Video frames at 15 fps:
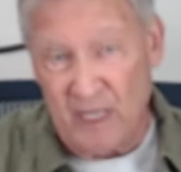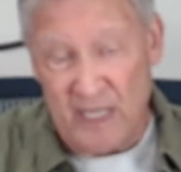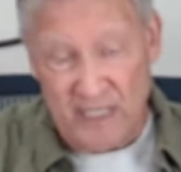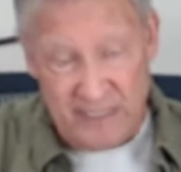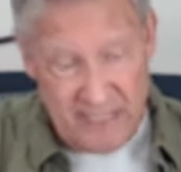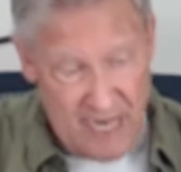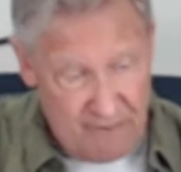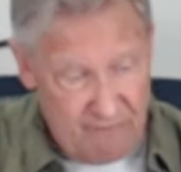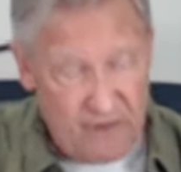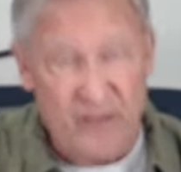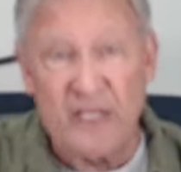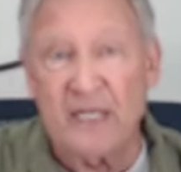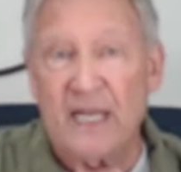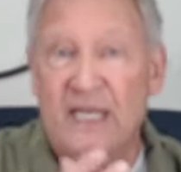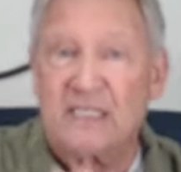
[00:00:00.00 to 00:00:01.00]

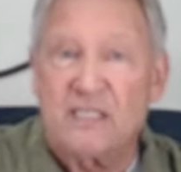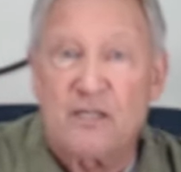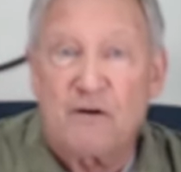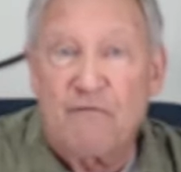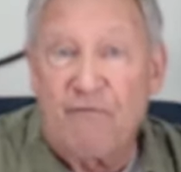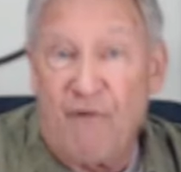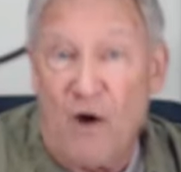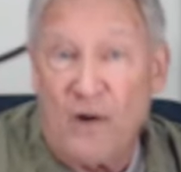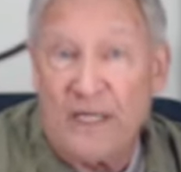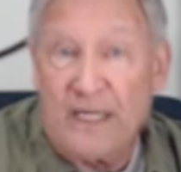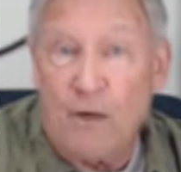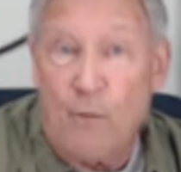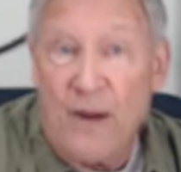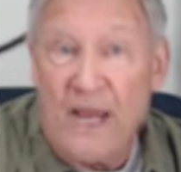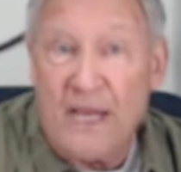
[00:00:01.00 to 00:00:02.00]
Nevertheless, their falling
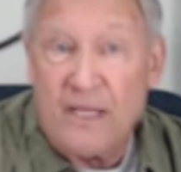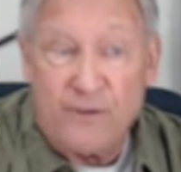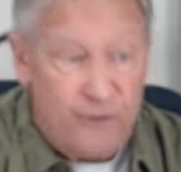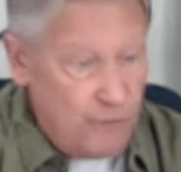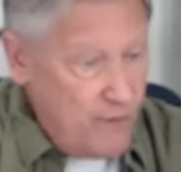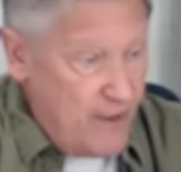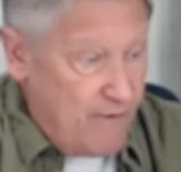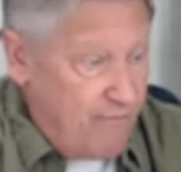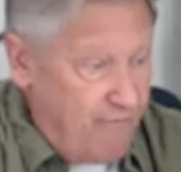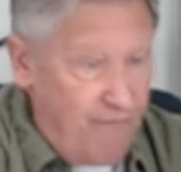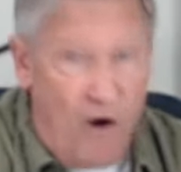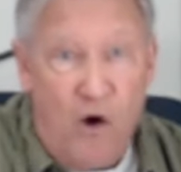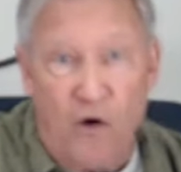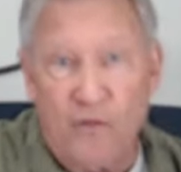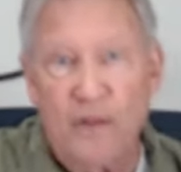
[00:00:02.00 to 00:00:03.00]
away, through their
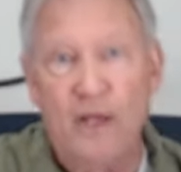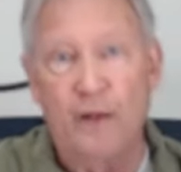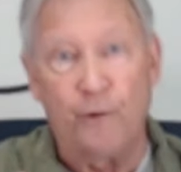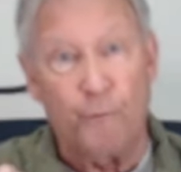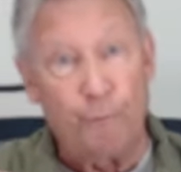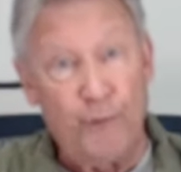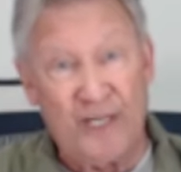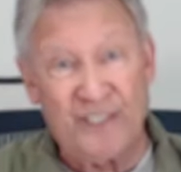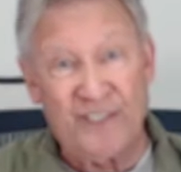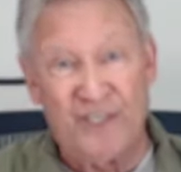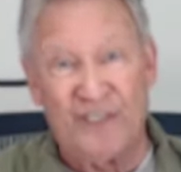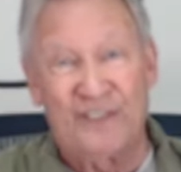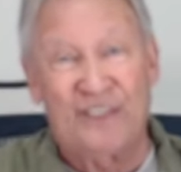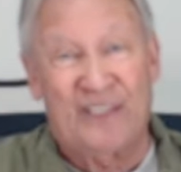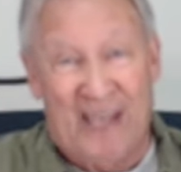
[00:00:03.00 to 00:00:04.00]
fall,
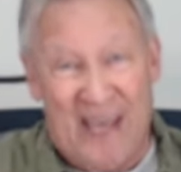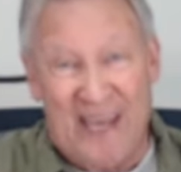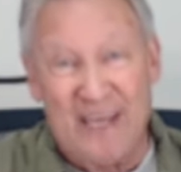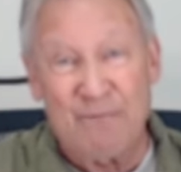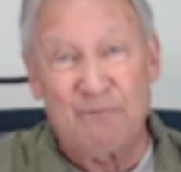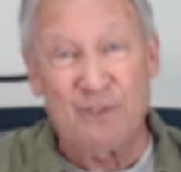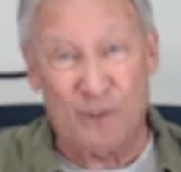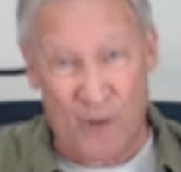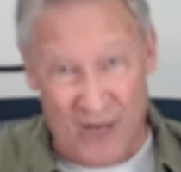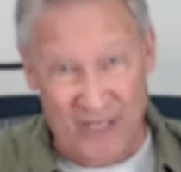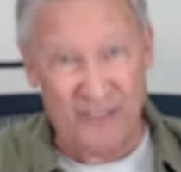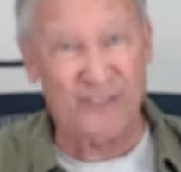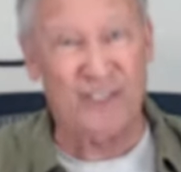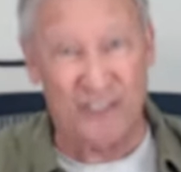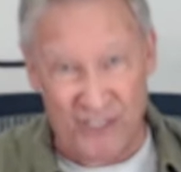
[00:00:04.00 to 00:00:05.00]
riches came to
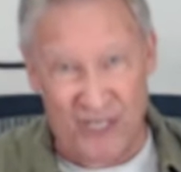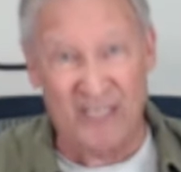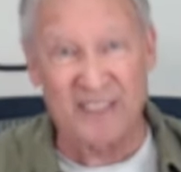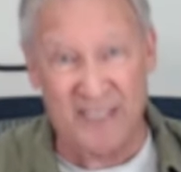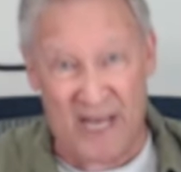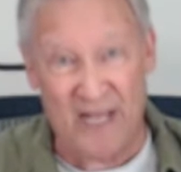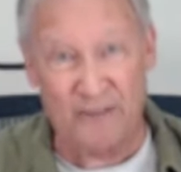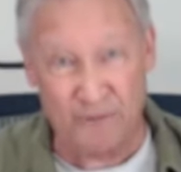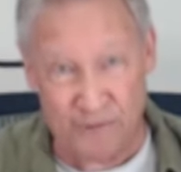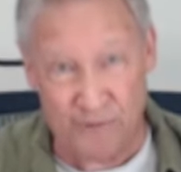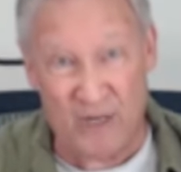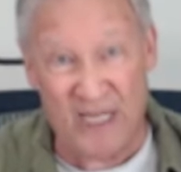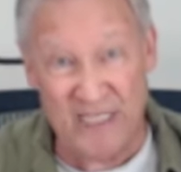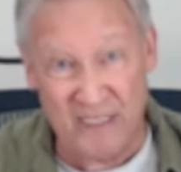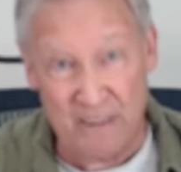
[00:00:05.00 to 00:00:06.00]
us, the Gentiles,
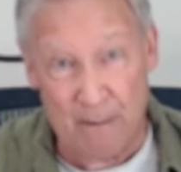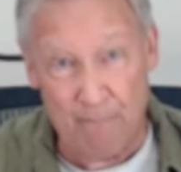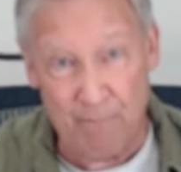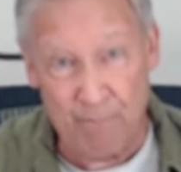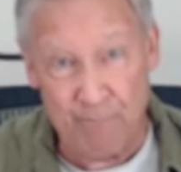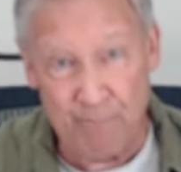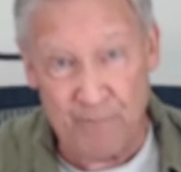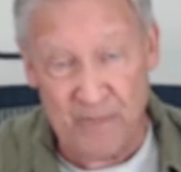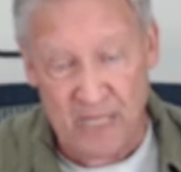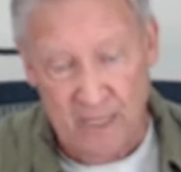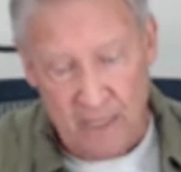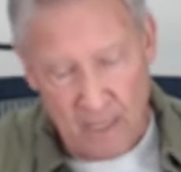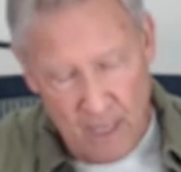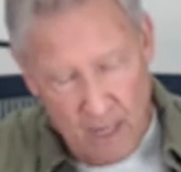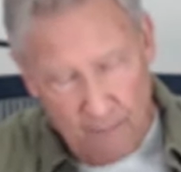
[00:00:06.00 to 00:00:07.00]
right?
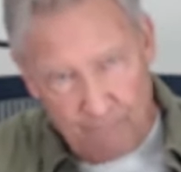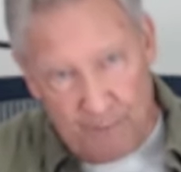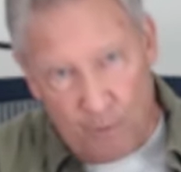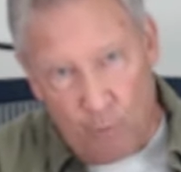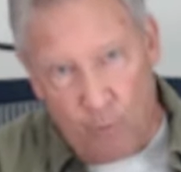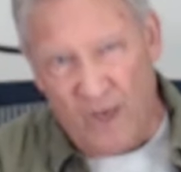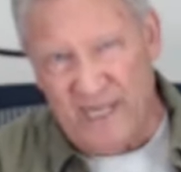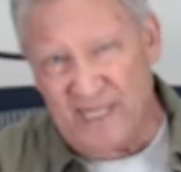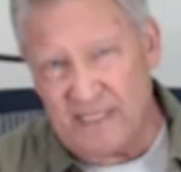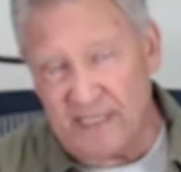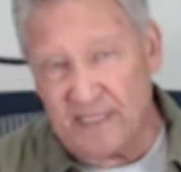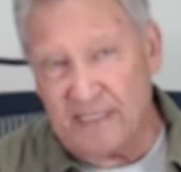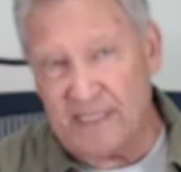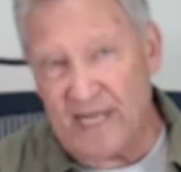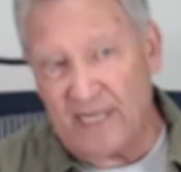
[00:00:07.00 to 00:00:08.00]
But is
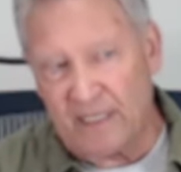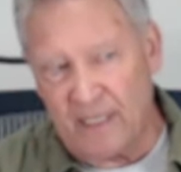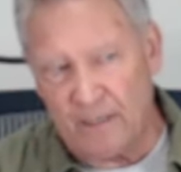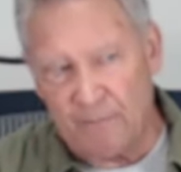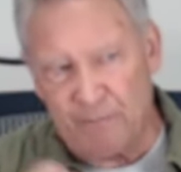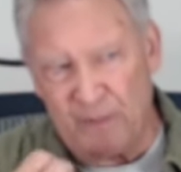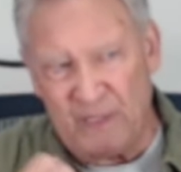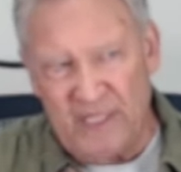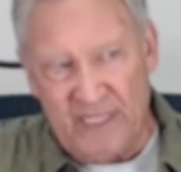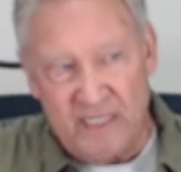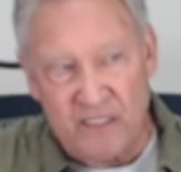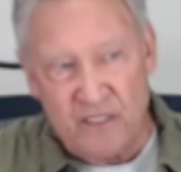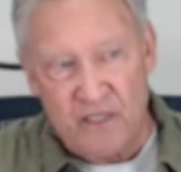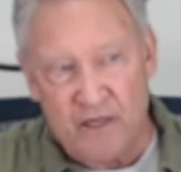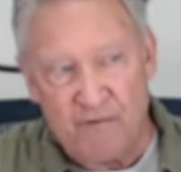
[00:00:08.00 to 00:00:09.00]
it that
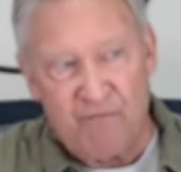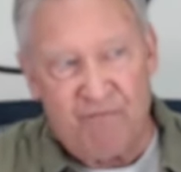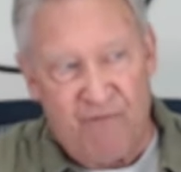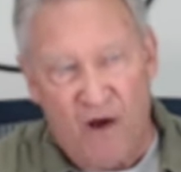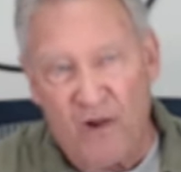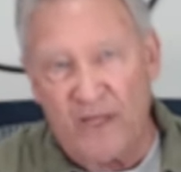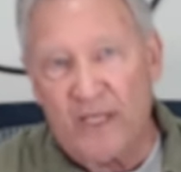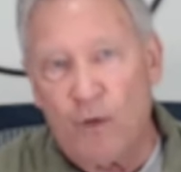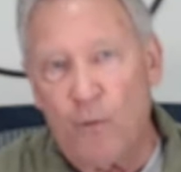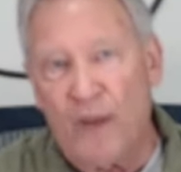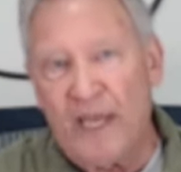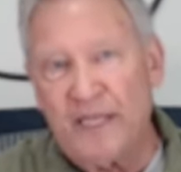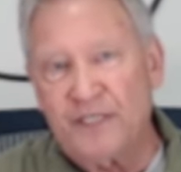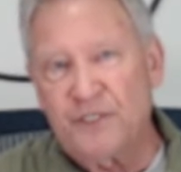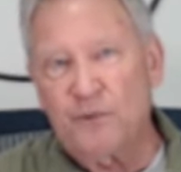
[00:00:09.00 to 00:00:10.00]
completes their falling
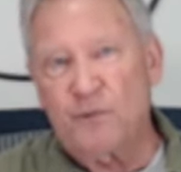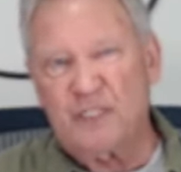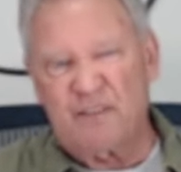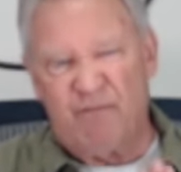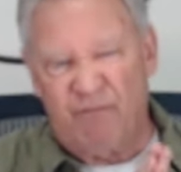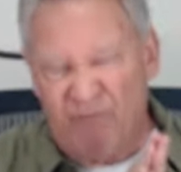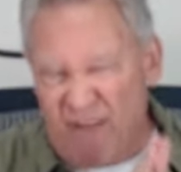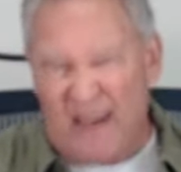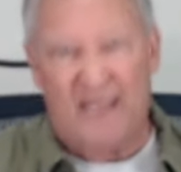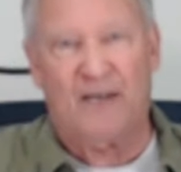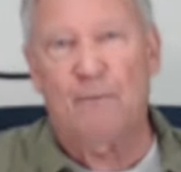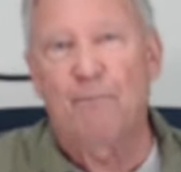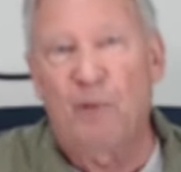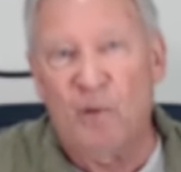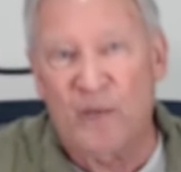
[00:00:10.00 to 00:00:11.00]
away to its final
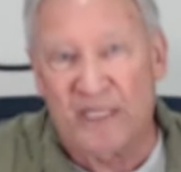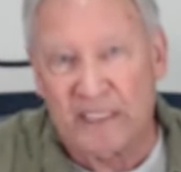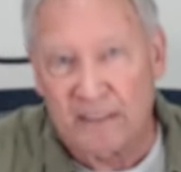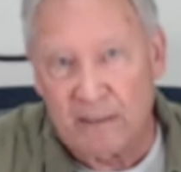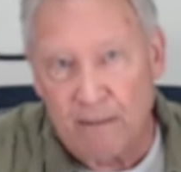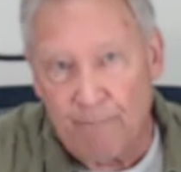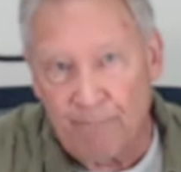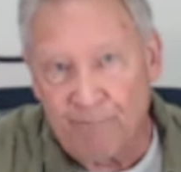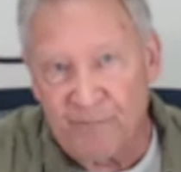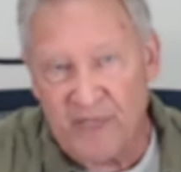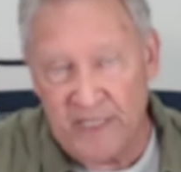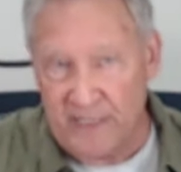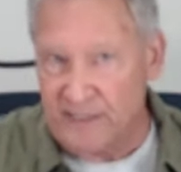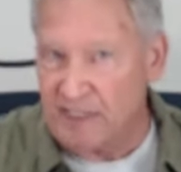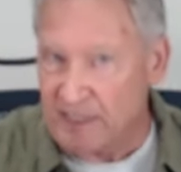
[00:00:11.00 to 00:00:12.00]
point?
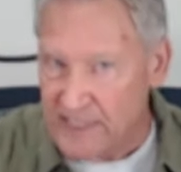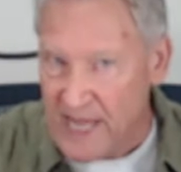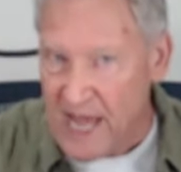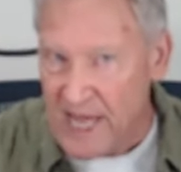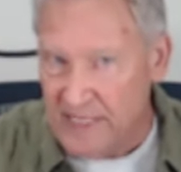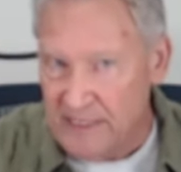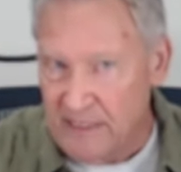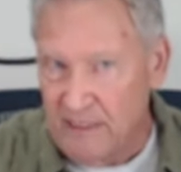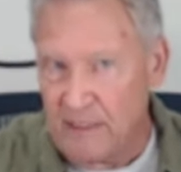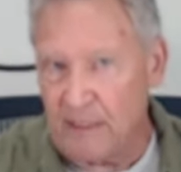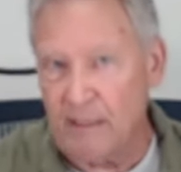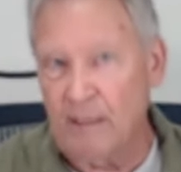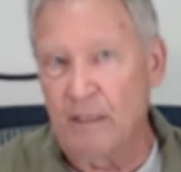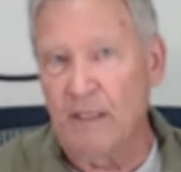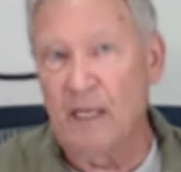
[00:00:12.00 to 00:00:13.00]
Is it not,
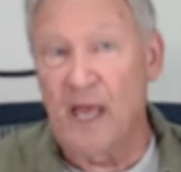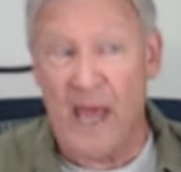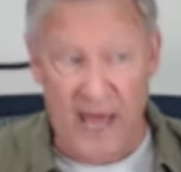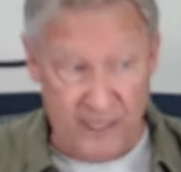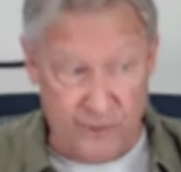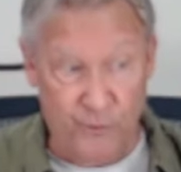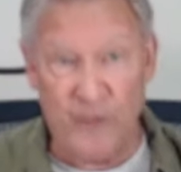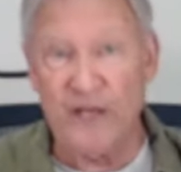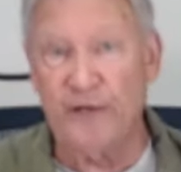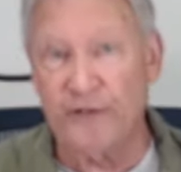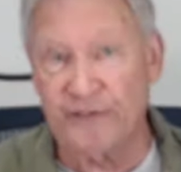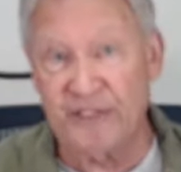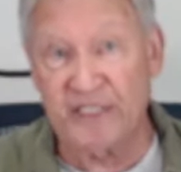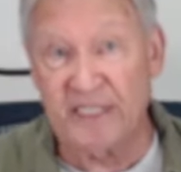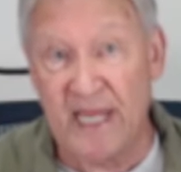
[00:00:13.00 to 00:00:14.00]
as we hear
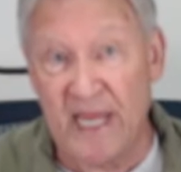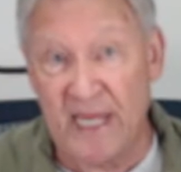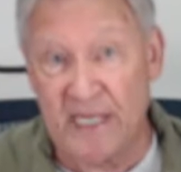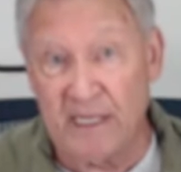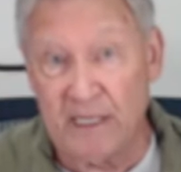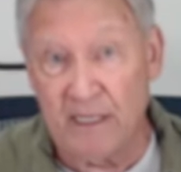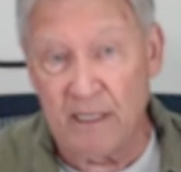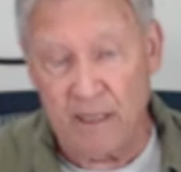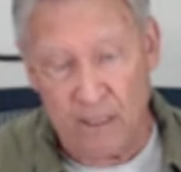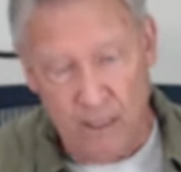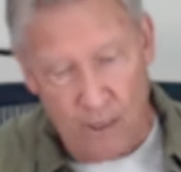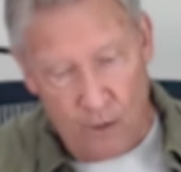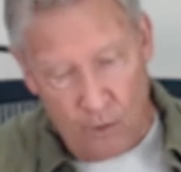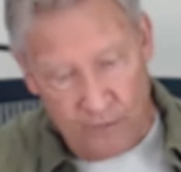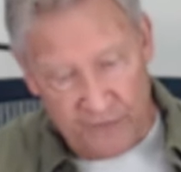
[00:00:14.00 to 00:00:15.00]
today,
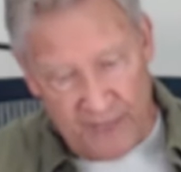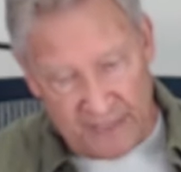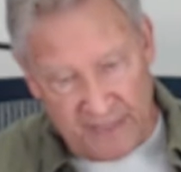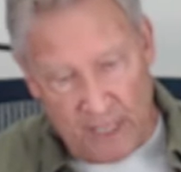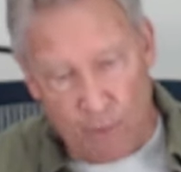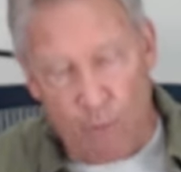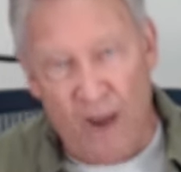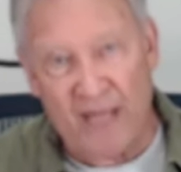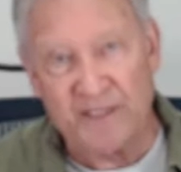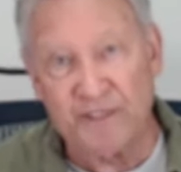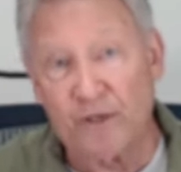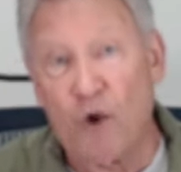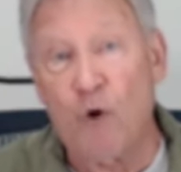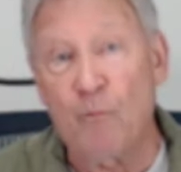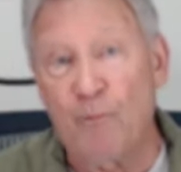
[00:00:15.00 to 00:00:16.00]
that they want to
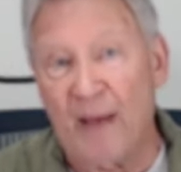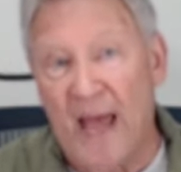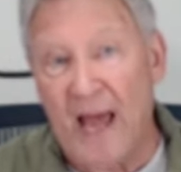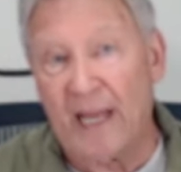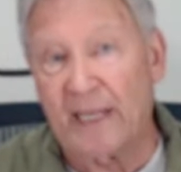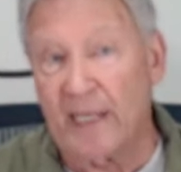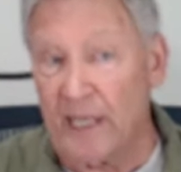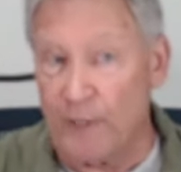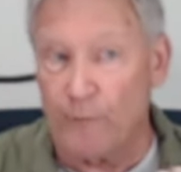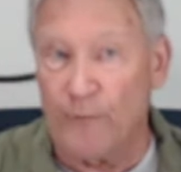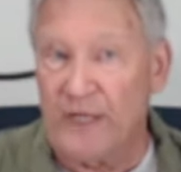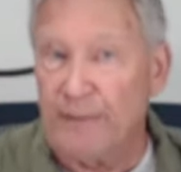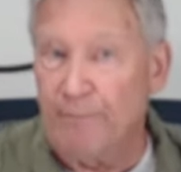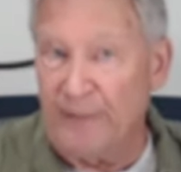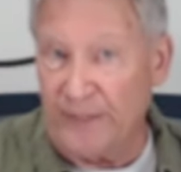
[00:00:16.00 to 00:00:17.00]
go back and
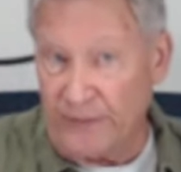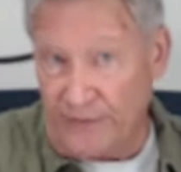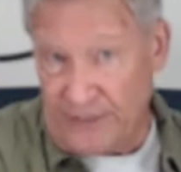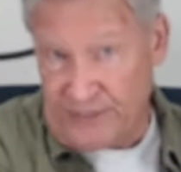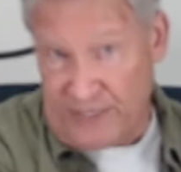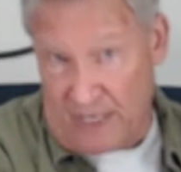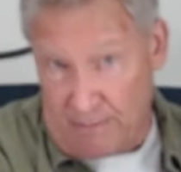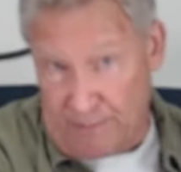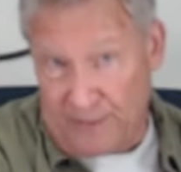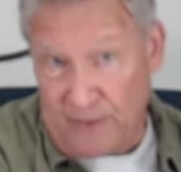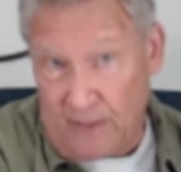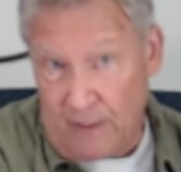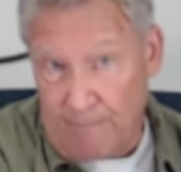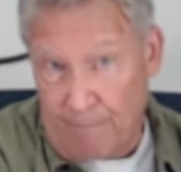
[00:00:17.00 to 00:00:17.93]
rebuild a temple?